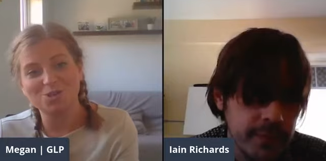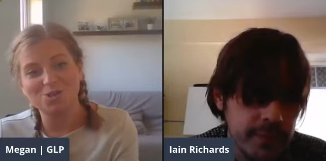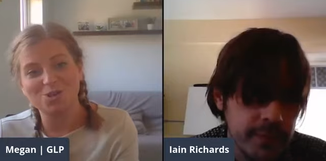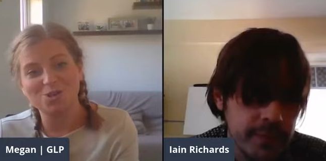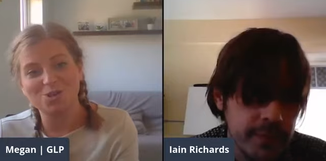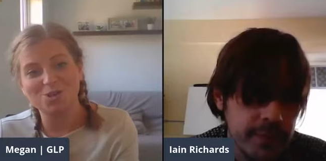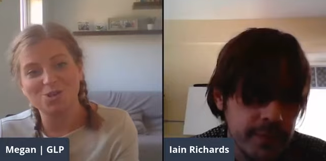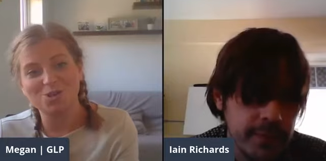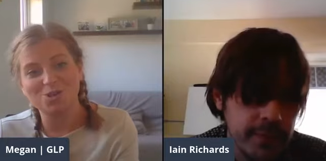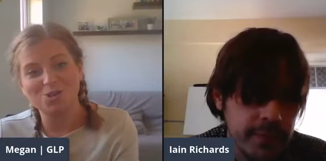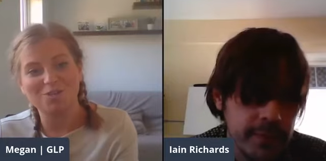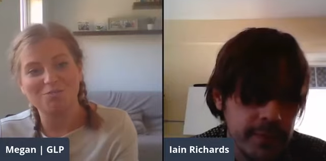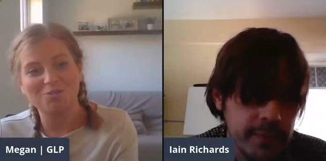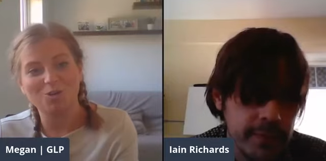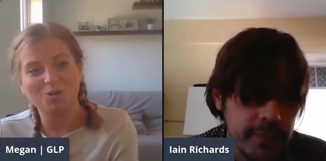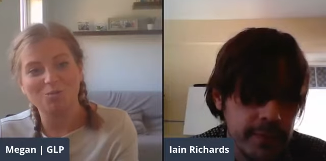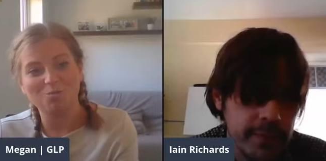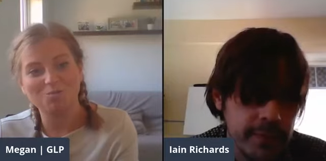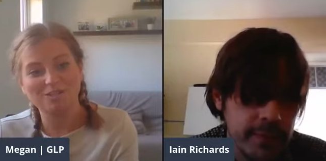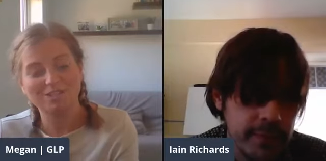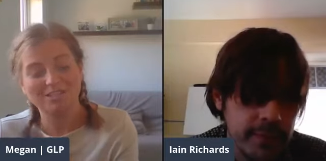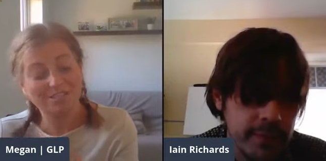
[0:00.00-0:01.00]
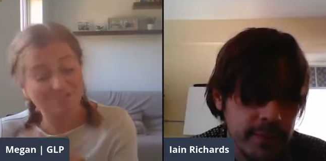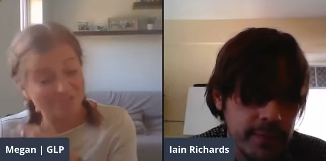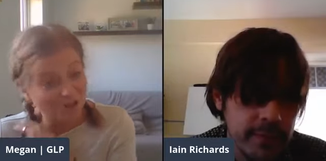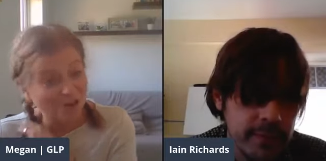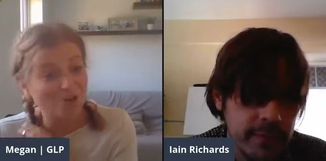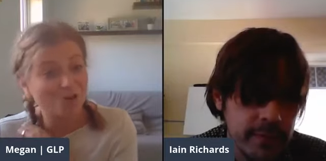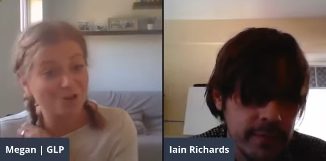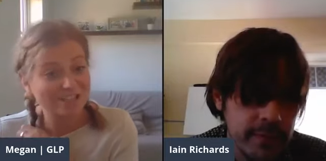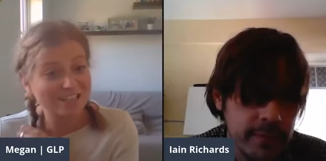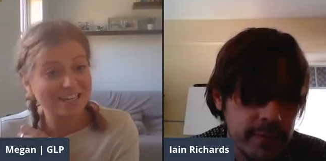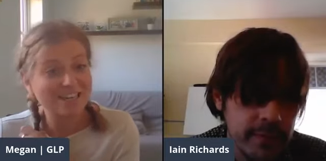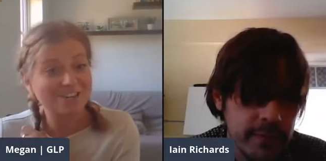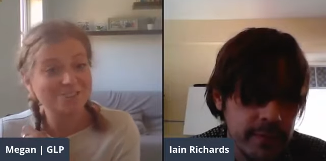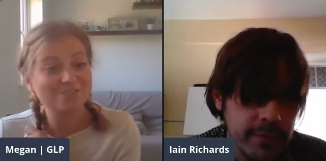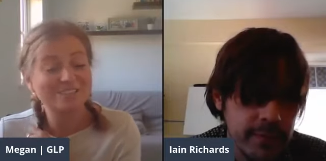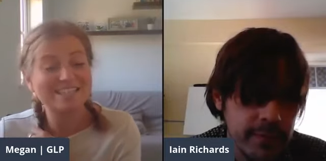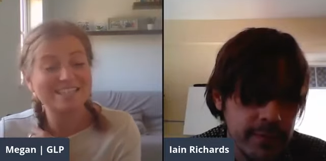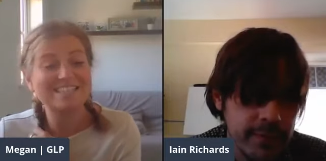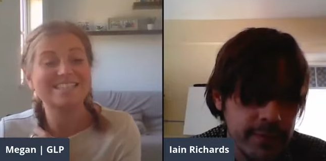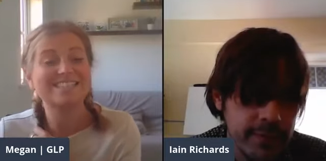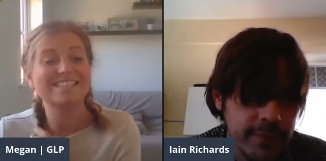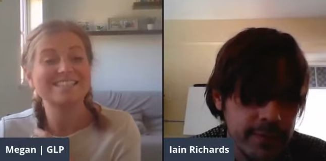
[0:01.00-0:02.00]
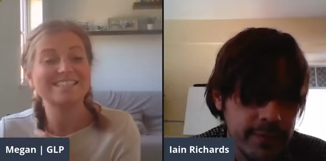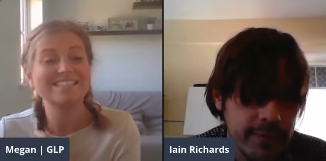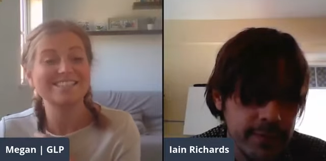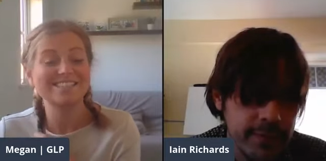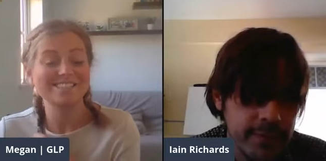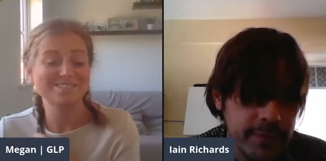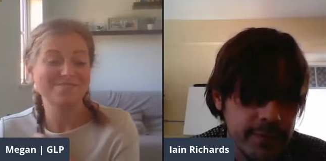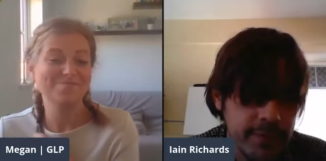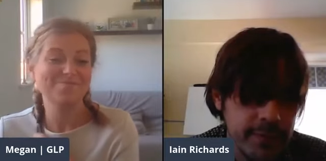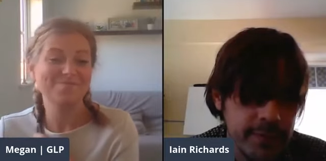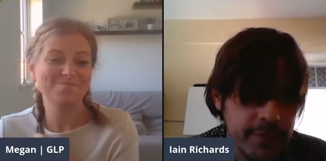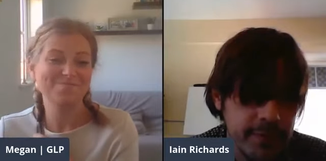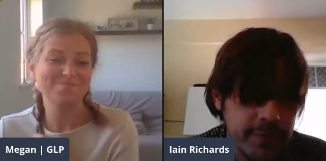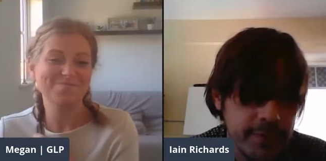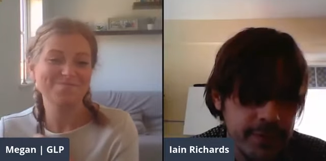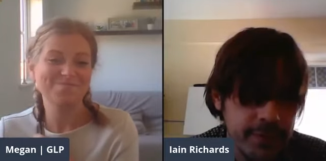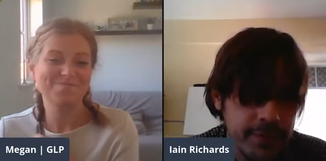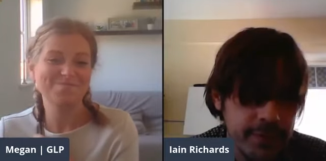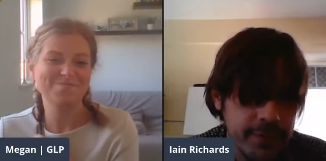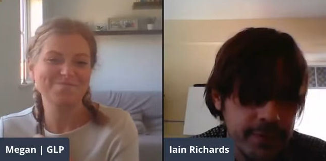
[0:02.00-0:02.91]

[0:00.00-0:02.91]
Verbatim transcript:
Speaker 1: uh, your top five lock, lockdown discs?